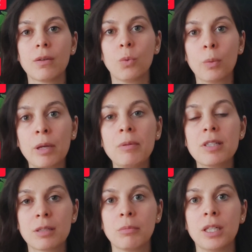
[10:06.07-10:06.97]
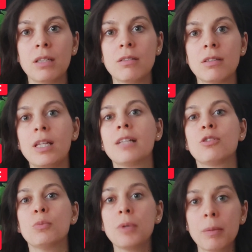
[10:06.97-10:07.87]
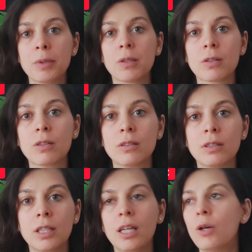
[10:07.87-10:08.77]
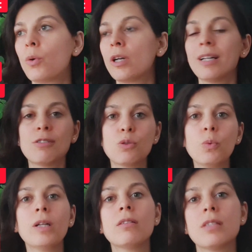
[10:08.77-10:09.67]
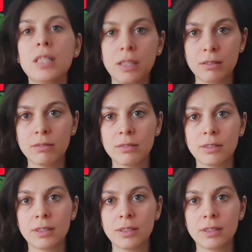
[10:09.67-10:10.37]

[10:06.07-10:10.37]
Or maybe somebody's not so popular or not so well seen,